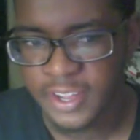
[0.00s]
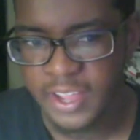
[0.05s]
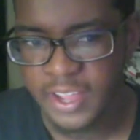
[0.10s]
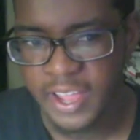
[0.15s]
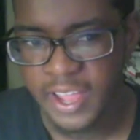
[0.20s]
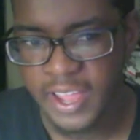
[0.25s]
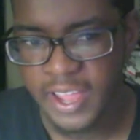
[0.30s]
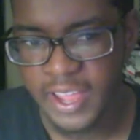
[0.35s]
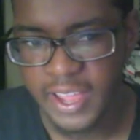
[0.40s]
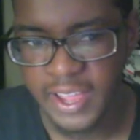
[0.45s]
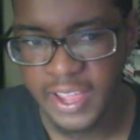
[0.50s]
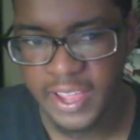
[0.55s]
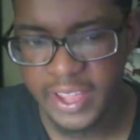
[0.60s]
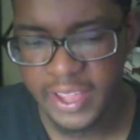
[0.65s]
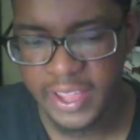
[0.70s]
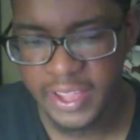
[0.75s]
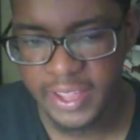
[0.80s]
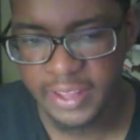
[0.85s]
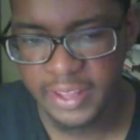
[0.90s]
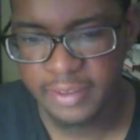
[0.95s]

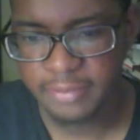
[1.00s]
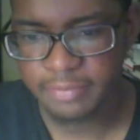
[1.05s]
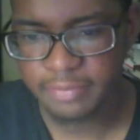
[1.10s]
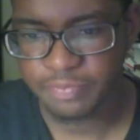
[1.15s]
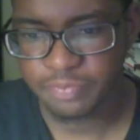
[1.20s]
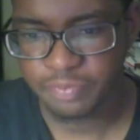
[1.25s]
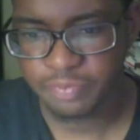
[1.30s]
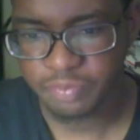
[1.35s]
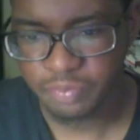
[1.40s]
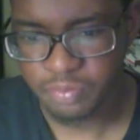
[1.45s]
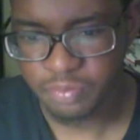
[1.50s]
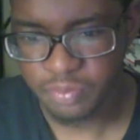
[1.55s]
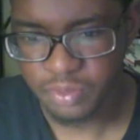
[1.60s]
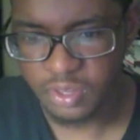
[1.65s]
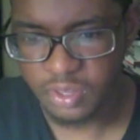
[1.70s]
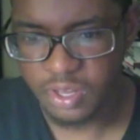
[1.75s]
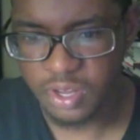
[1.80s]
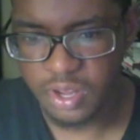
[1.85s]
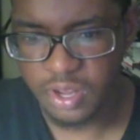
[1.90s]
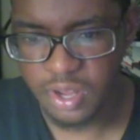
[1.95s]
And
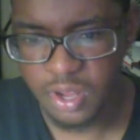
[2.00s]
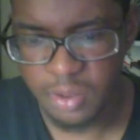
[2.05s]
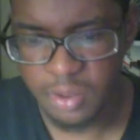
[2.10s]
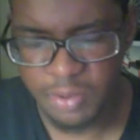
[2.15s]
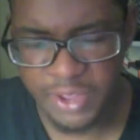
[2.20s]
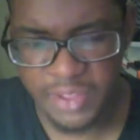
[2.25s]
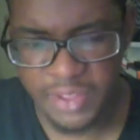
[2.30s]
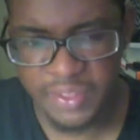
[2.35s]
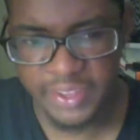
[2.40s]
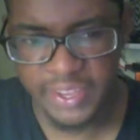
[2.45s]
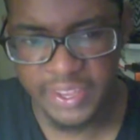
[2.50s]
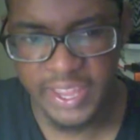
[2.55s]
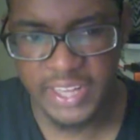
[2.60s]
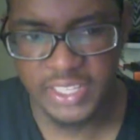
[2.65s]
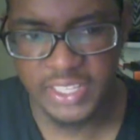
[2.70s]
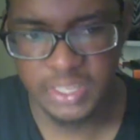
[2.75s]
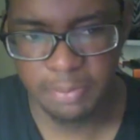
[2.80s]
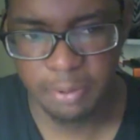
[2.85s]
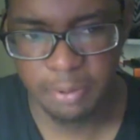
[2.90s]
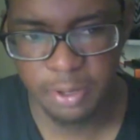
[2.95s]
you have to catch
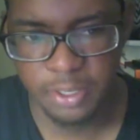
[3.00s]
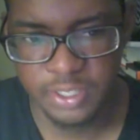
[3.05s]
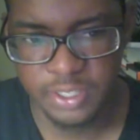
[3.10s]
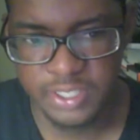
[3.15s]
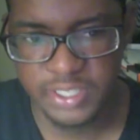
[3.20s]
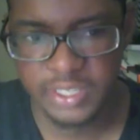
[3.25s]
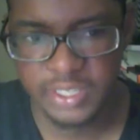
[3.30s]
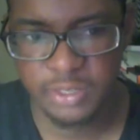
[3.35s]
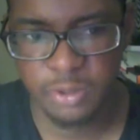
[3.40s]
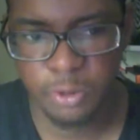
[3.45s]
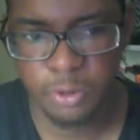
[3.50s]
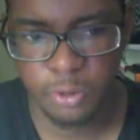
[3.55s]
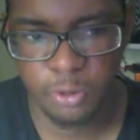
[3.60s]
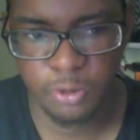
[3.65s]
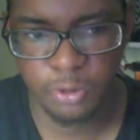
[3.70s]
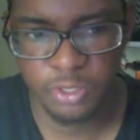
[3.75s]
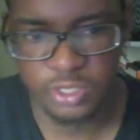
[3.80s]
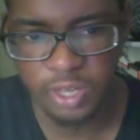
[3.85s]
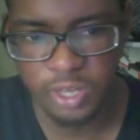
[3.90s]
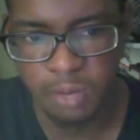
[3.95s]
the person
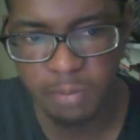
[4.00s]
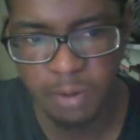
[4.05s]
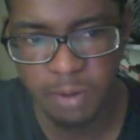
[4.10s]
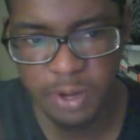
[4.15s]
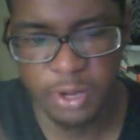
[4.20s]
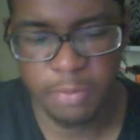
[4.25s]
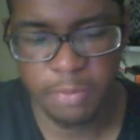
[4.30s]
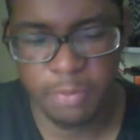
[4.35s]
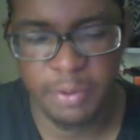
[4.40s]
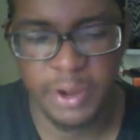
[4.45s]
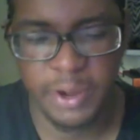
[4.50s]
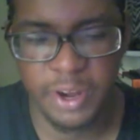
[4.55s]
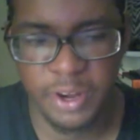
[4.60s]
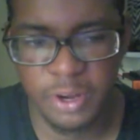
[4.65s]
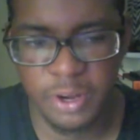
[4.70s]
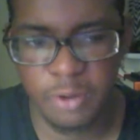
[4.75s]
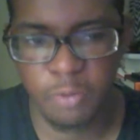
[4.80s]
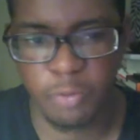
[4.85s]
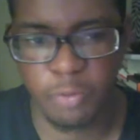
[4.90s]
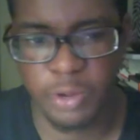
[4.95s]
whose number you're paired
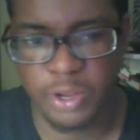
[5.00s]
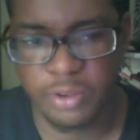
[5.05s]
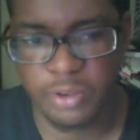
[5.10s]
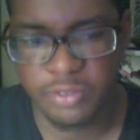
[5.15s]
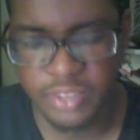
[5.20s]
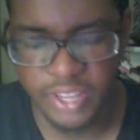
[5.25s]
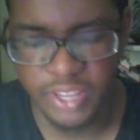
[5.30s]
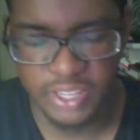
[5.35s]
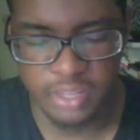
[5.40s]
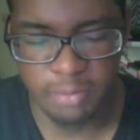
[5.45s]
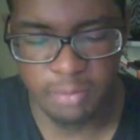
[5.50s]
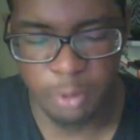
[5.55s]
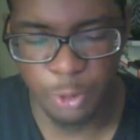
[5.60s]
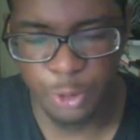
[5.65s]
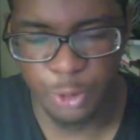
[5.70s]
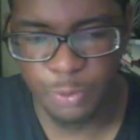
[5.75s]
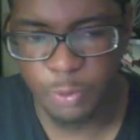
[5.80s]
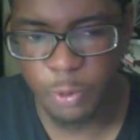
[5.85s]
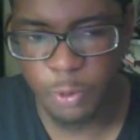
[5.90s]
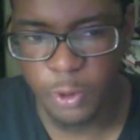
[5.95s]
up with to get the
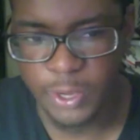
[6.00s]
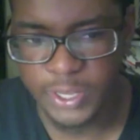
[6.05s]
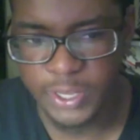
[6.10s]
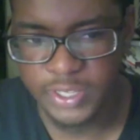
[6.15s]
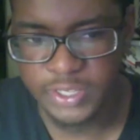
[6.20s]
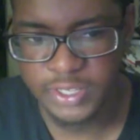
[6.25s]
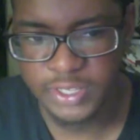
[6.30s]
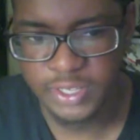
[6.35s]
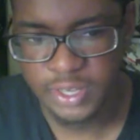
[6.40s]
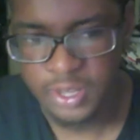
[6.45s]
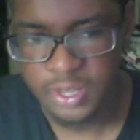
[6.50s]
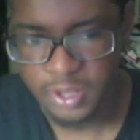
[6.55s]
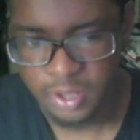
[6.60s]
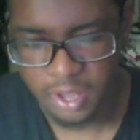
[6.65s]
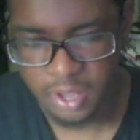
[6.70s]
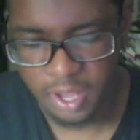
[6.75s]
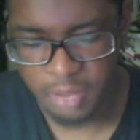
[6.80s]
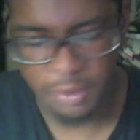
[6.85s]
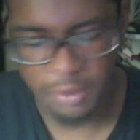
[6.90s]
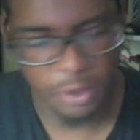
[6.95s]
most points.
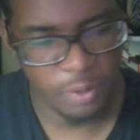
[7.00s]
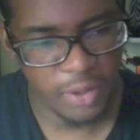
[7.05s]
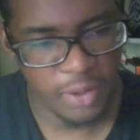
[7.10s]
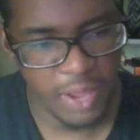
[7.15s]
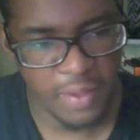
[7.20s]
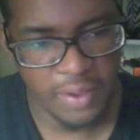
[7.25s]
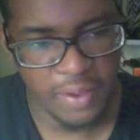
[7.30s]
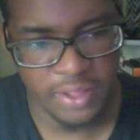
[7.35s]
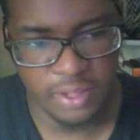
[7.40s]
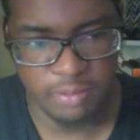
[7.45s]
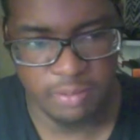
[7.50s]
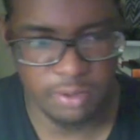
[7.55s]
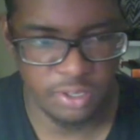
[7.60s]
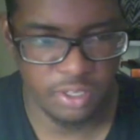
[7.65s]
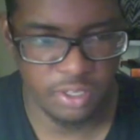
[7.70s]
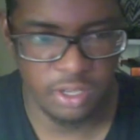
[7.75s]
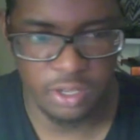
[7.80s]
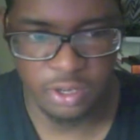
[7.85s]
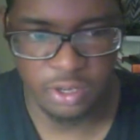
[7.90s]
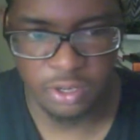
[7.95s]
You don't have to get the person
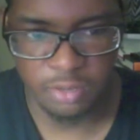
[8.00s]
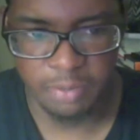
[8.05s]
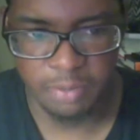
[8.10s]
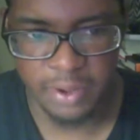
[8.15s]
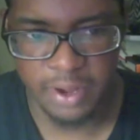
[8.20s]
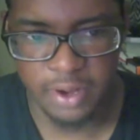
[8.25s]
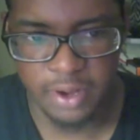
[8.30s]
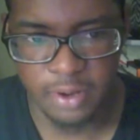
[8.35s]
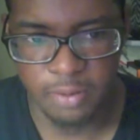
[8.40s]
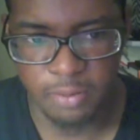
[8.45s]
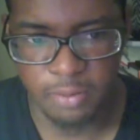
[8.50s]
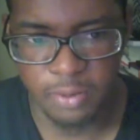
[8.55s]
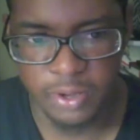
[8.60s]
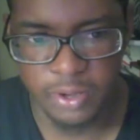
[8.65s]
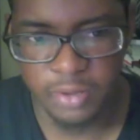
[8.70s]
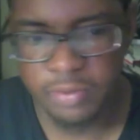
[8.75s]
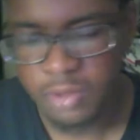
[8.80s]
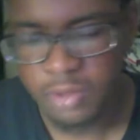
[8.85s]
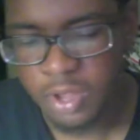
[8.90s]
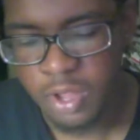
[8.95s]
you're paired up
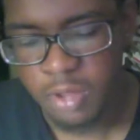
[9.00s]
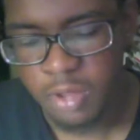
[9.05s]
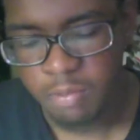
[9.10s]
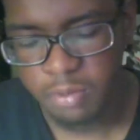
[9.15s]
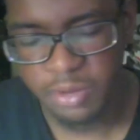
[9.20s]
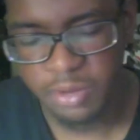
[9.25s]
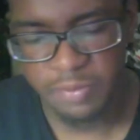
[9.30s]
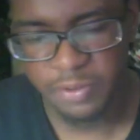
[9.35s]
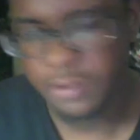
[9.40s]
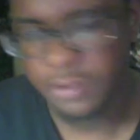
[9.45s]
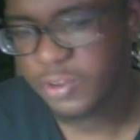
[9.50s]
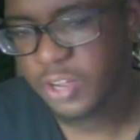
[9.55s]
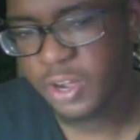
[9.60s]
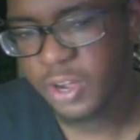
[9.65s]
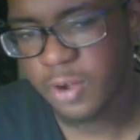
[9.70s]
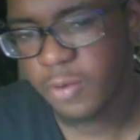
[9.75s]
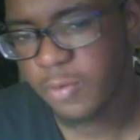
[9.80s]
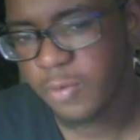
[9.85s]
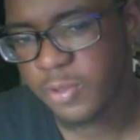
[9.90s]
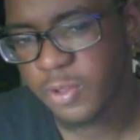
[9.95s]
with. But if you
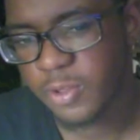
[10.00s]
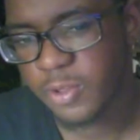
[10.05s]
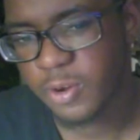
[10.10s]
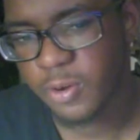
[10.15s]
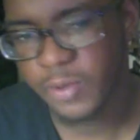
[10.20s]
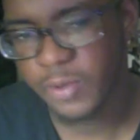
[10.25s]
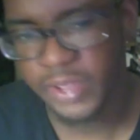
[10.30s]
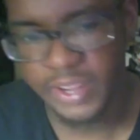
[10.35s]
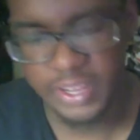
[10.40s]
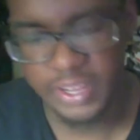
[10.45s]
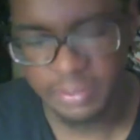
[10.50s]
don't, you don't get as